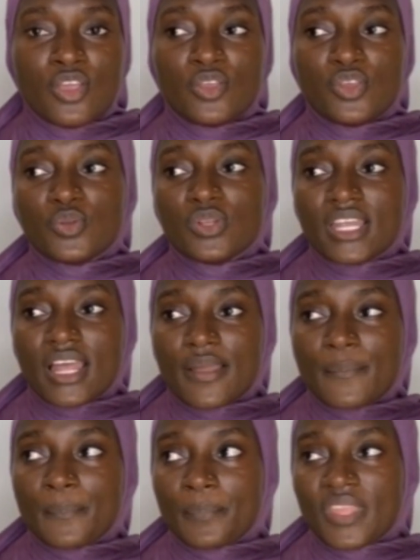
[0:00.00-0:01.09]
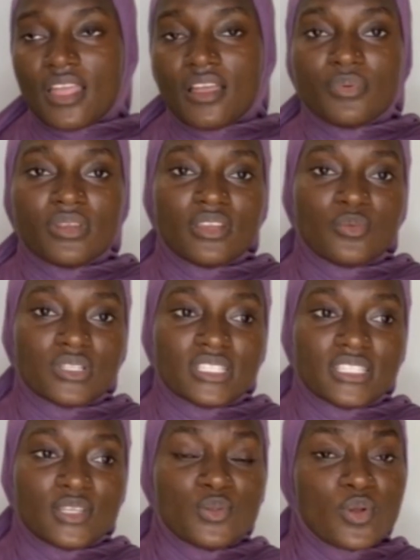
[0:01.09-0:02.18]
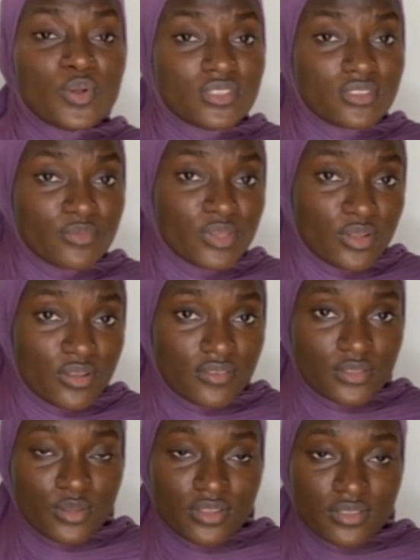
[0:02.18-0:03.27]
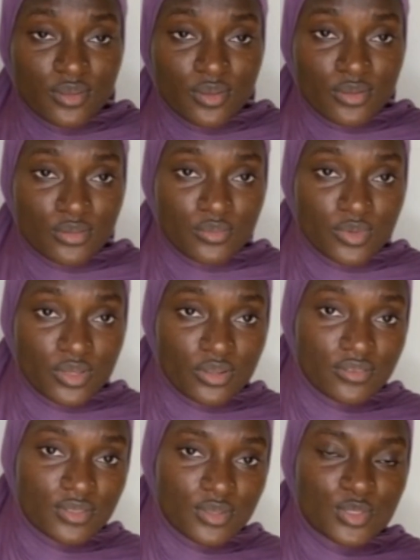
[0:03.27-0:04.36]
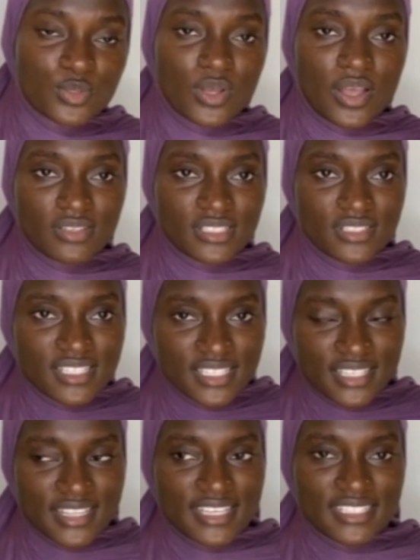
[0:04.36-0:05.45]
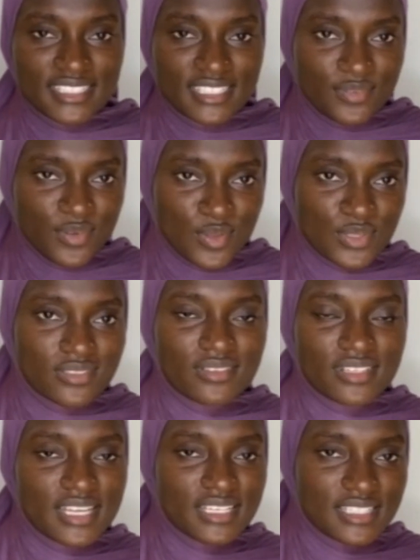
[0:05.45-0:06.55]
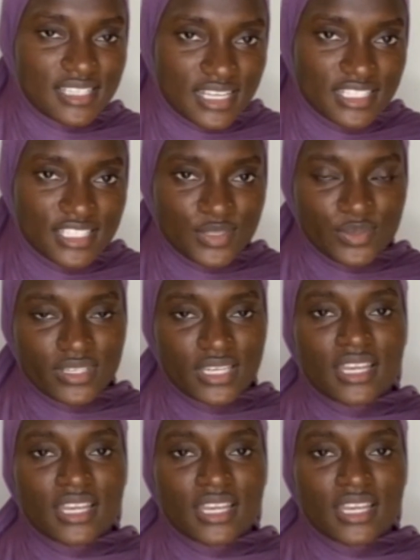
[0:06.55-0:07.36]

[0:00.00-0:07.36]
You know that our parents would say, don't consume a lot of salt, don't consume a lot of salt. So I'll just say that it falls under this category.